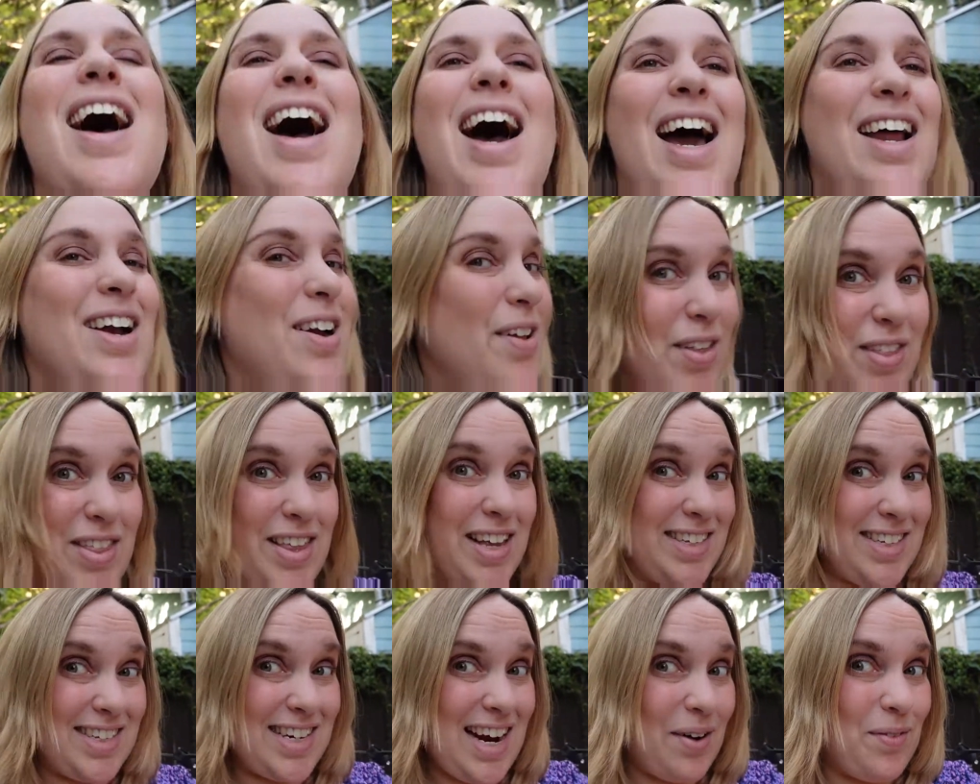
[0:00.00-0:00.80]
I know that
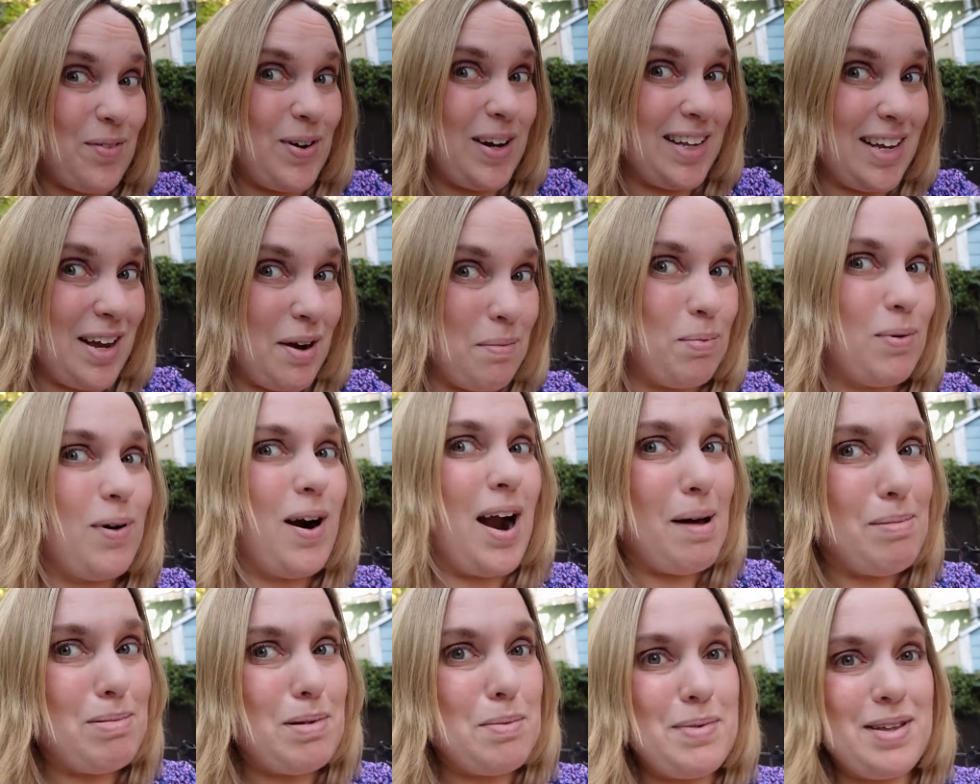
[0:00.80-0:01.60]
that's not really a
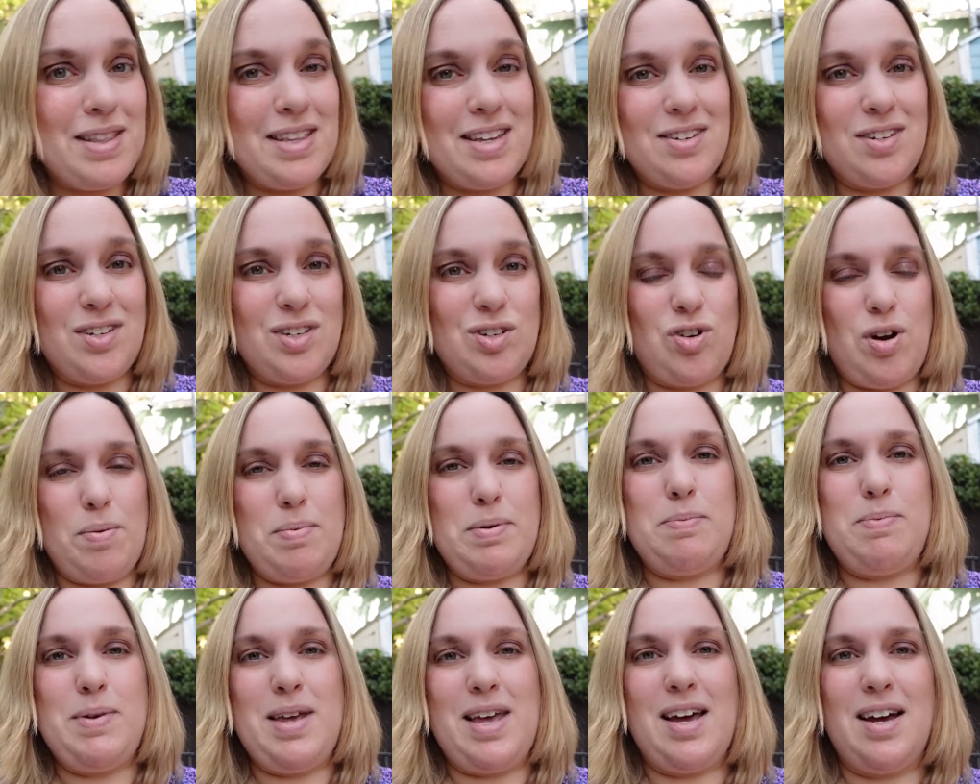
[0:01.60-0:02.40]
problem in this
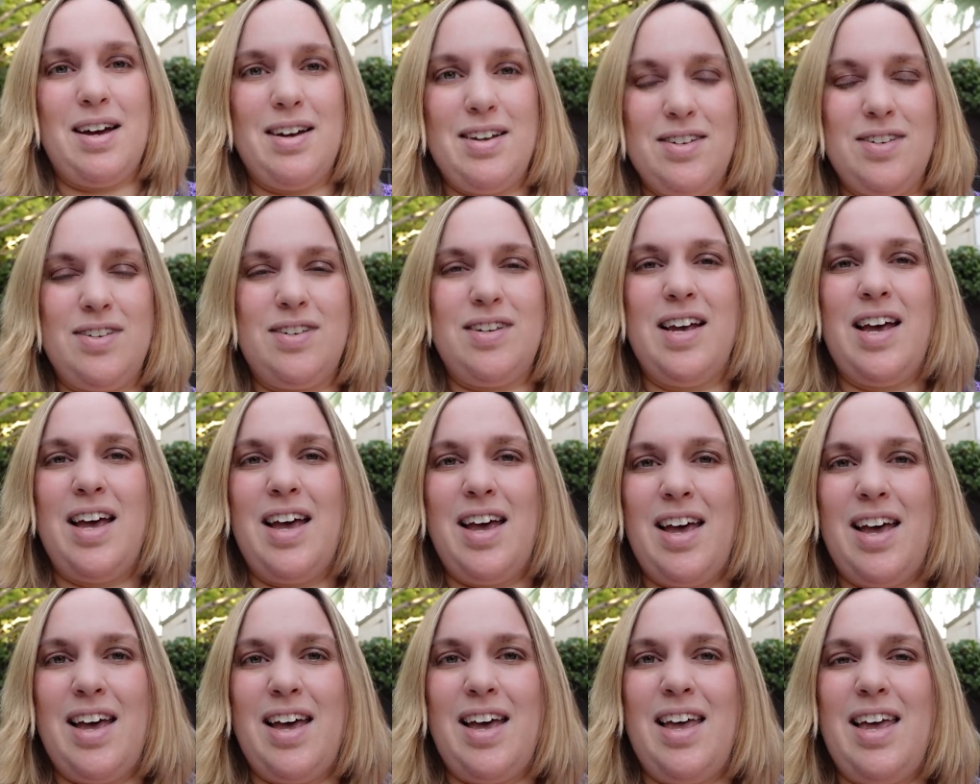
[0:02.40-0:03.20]
script because
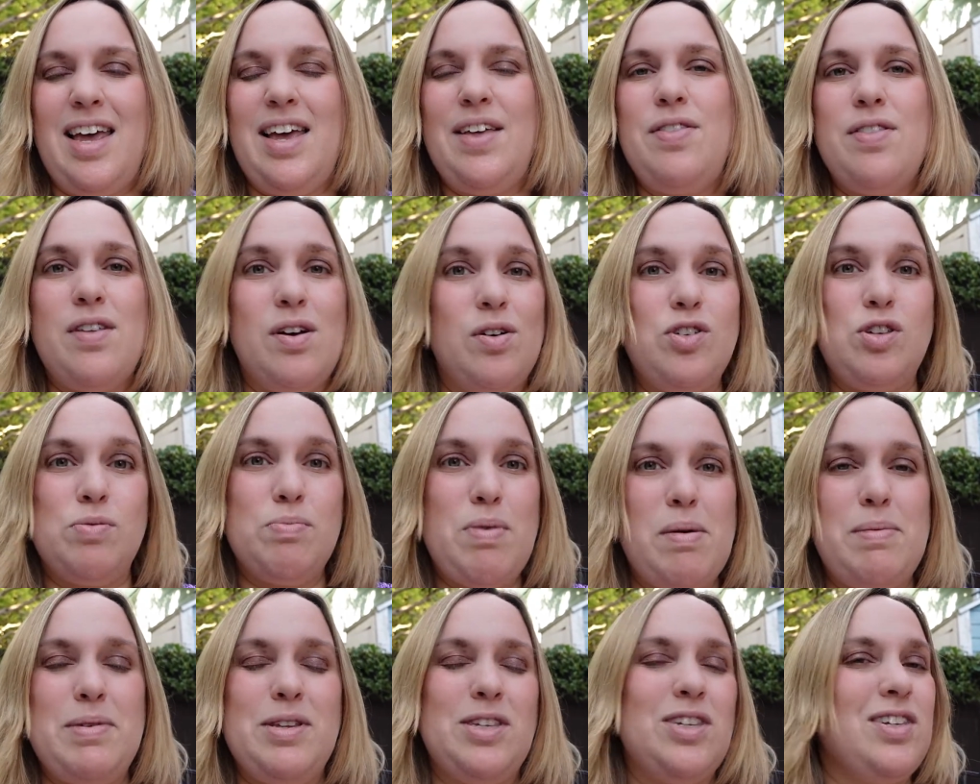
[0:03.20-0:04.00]
in those
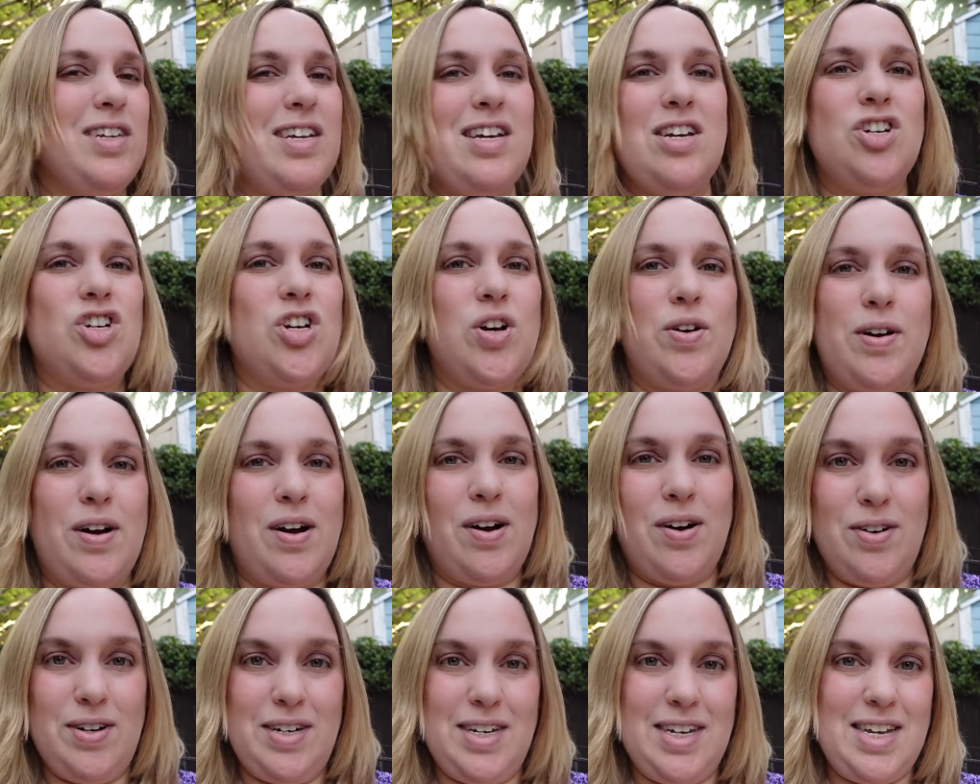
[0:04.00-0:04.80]
moments, Lee and Jonah
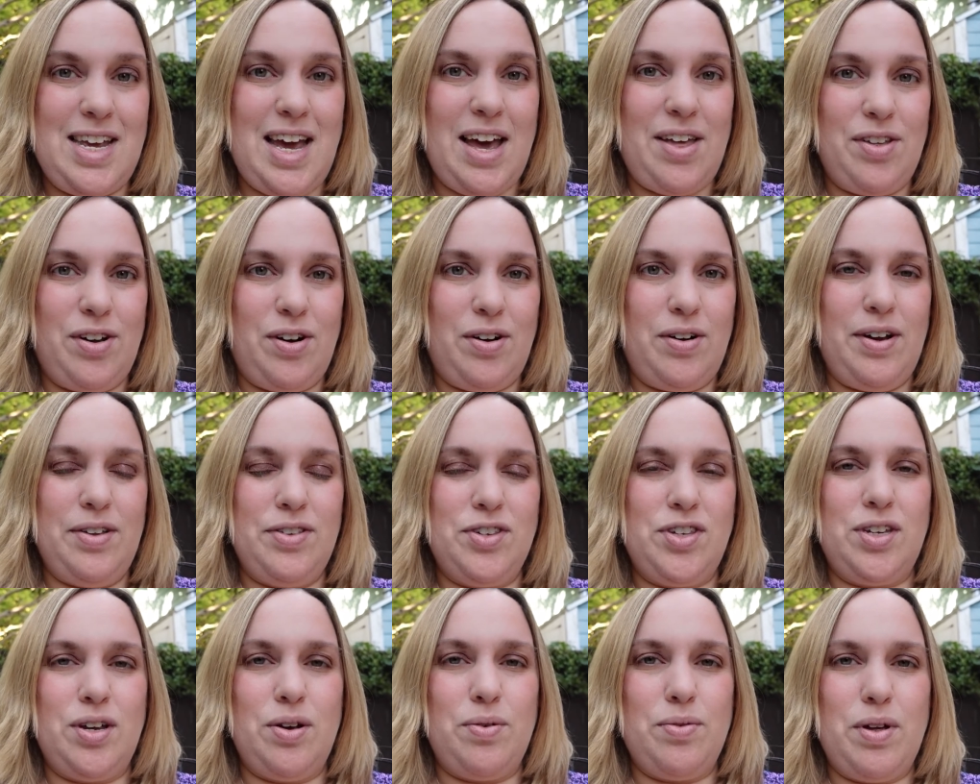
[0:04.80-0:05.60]
aren't together,
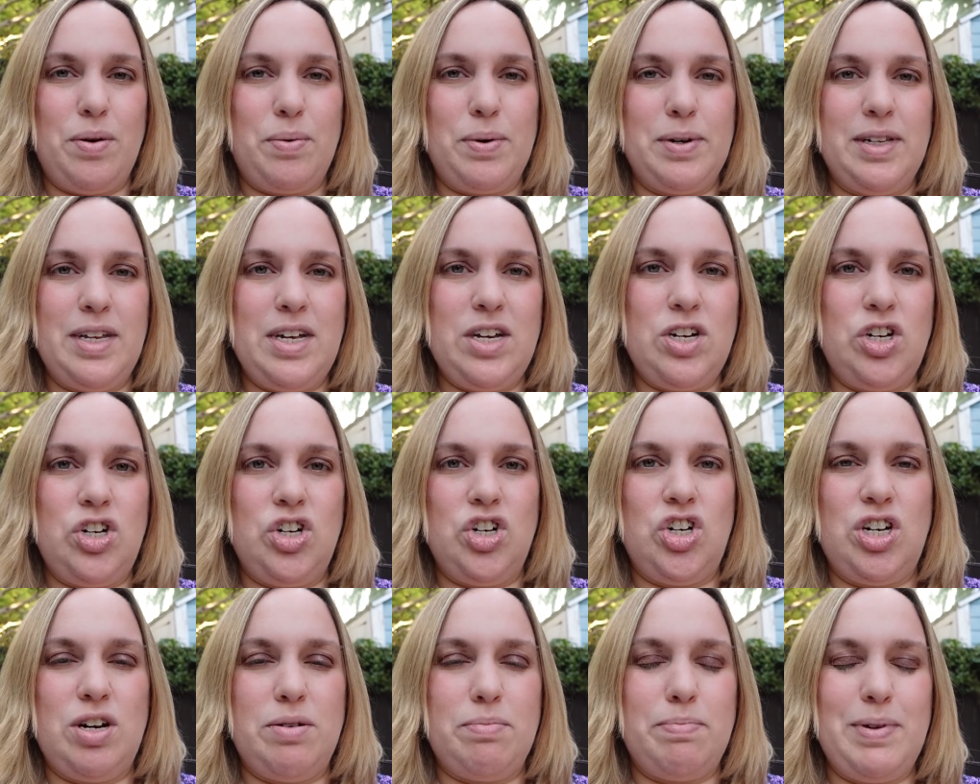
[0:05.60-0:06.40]
and so their
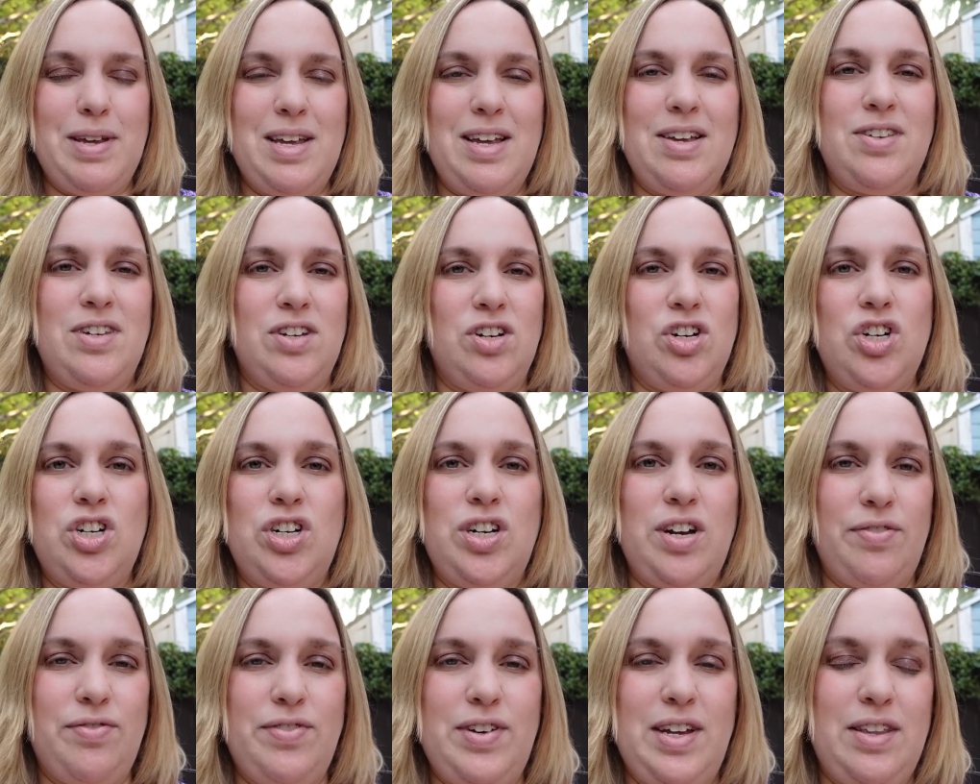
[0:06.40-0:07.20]
relationship isn't
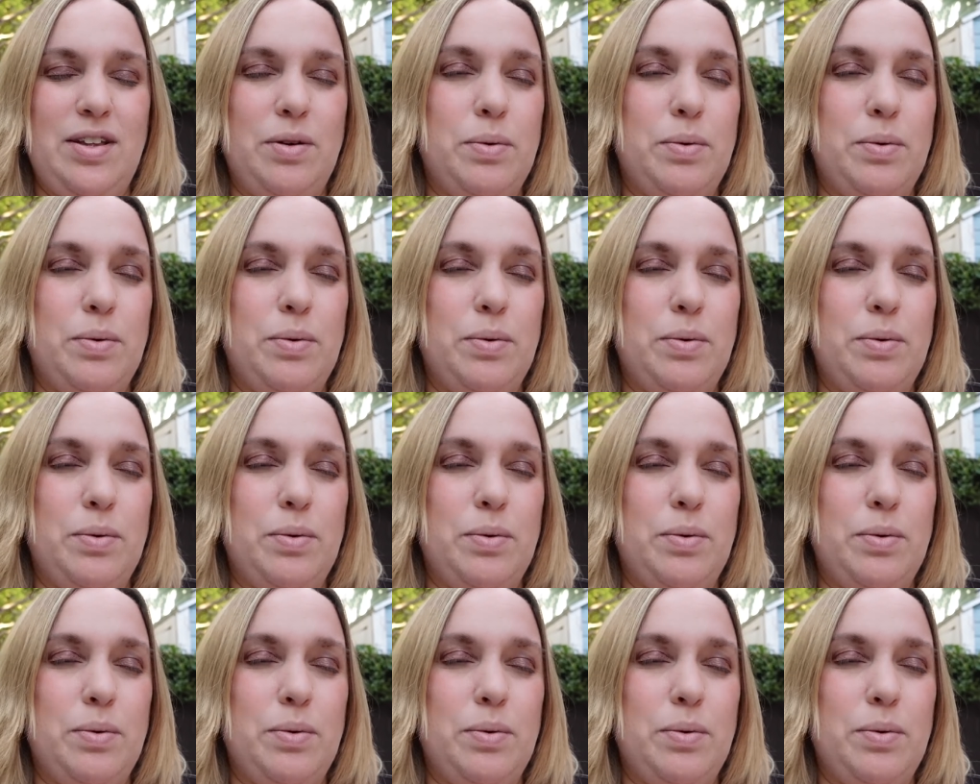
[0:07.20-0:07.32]
shifting.